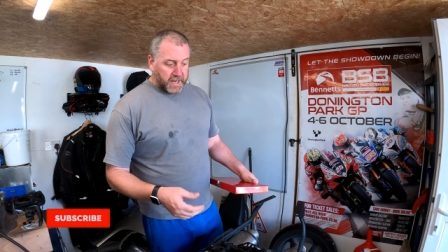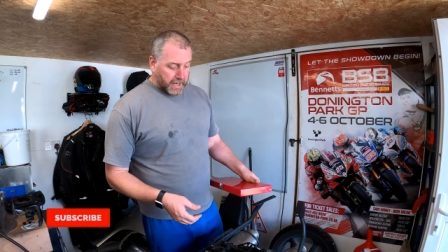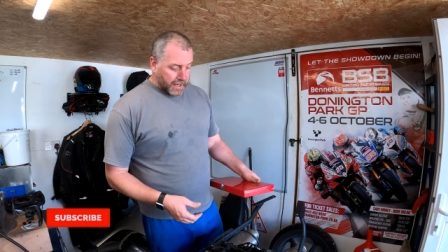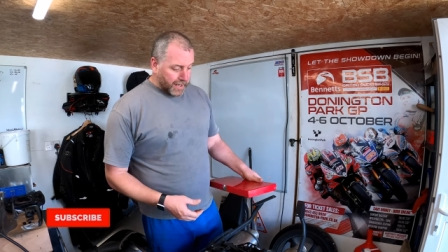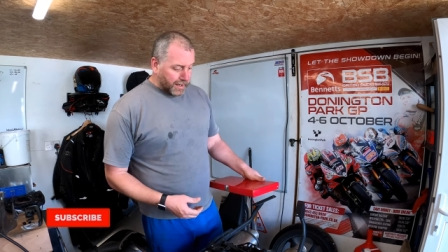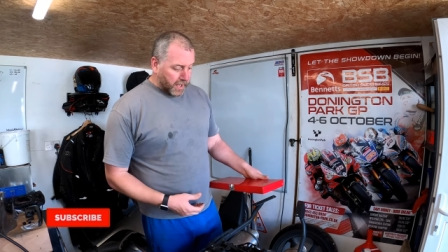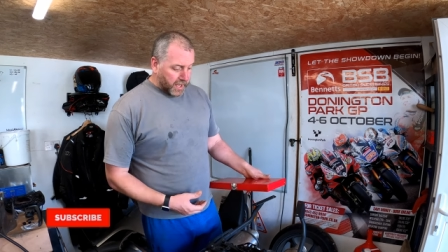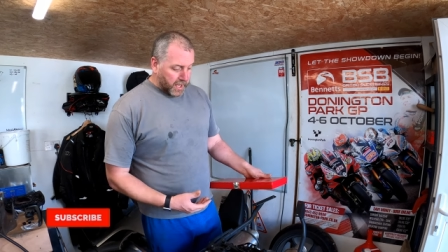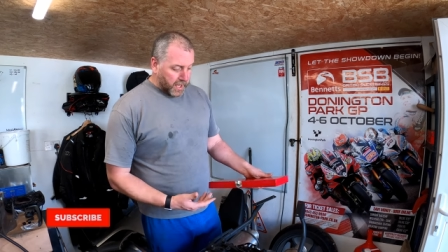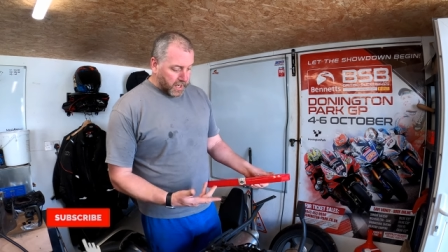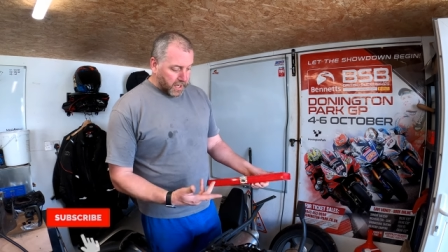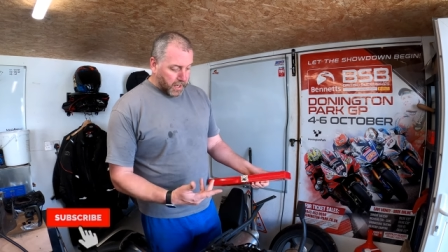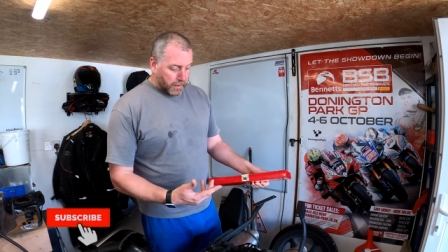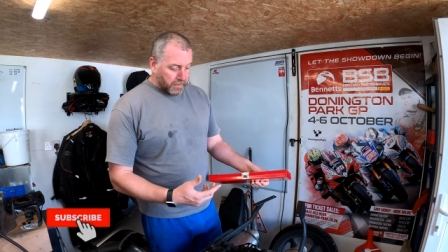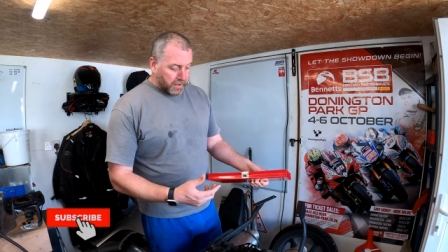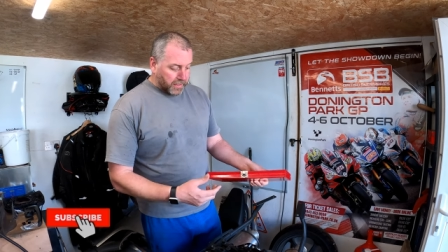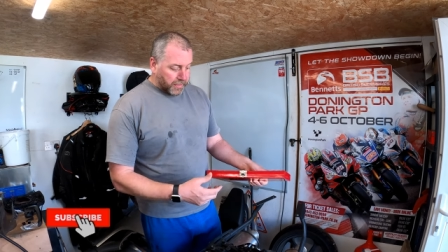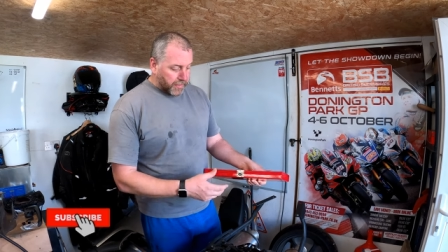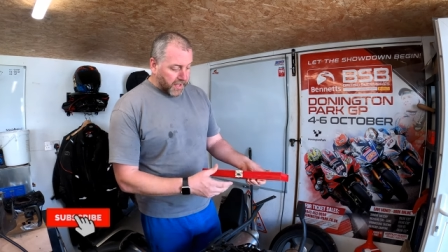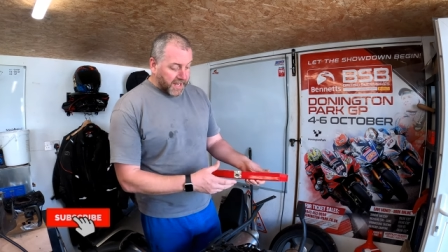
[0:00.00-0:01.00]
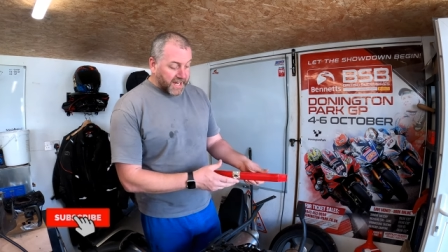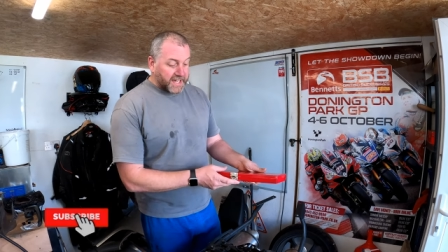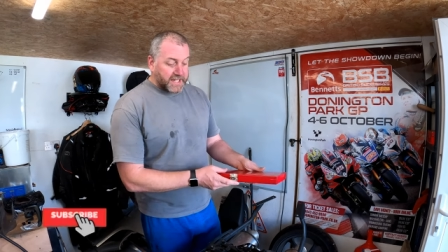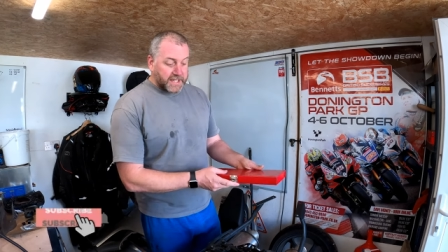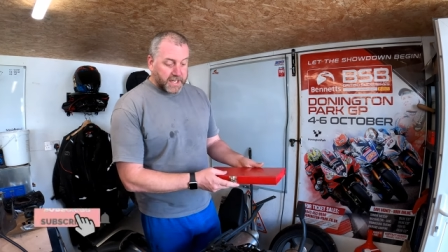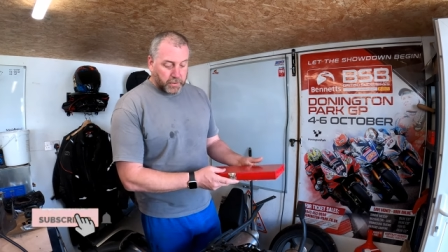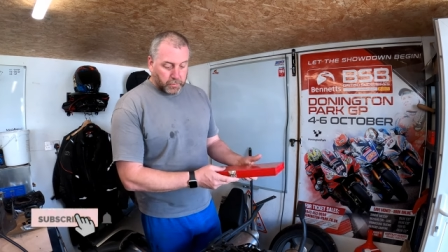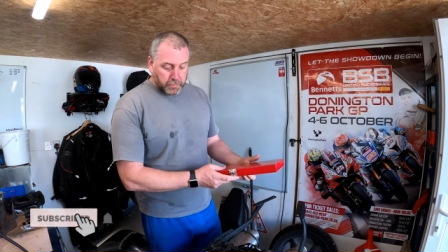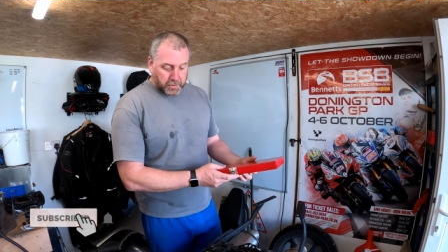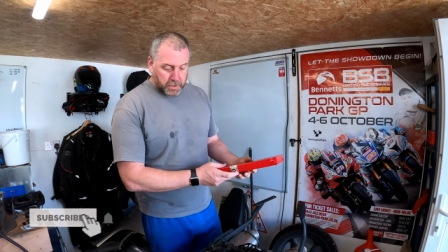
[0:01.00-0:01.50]
need a, a couple of
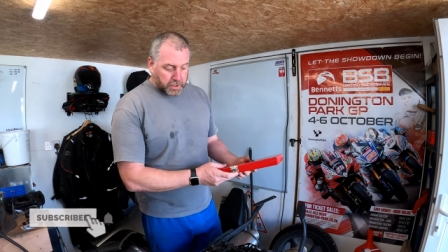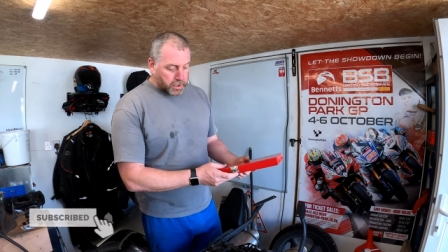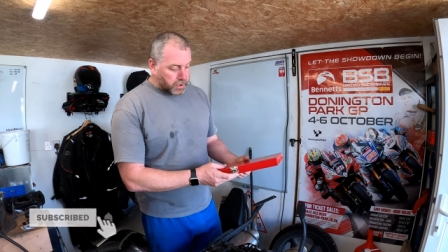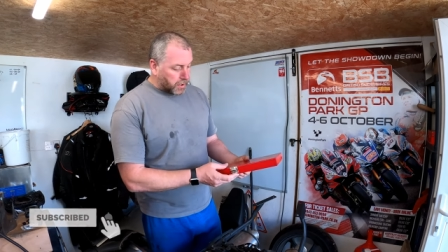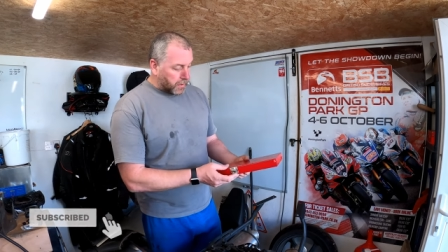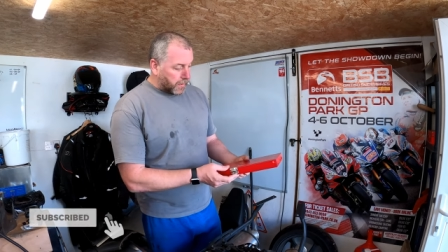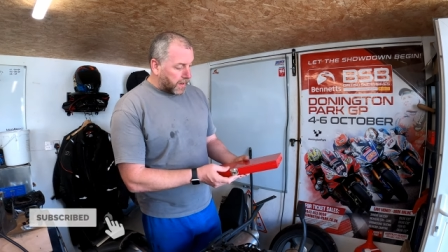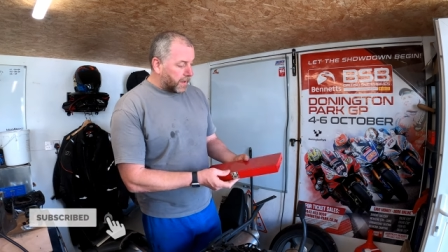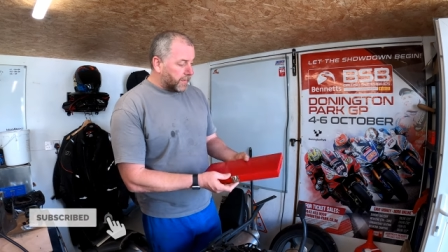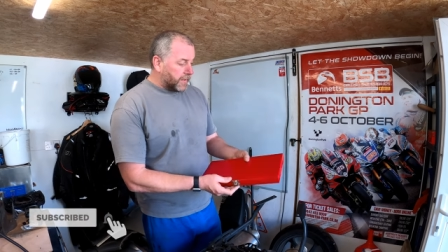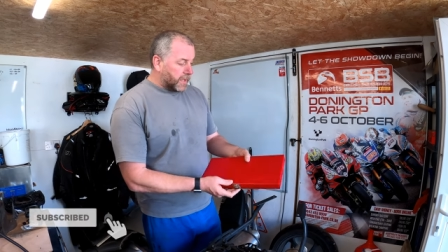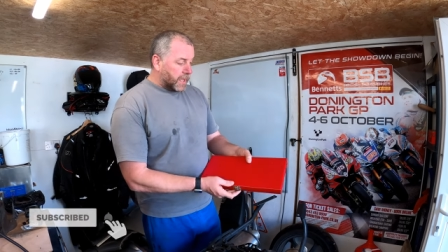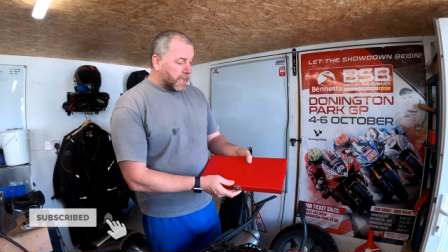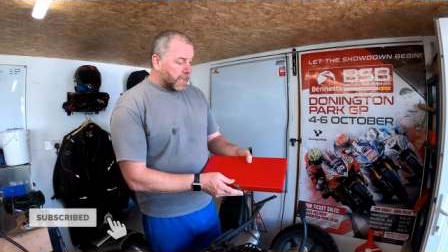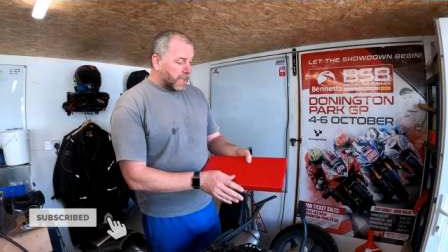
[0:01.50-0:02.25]
things in order to do it.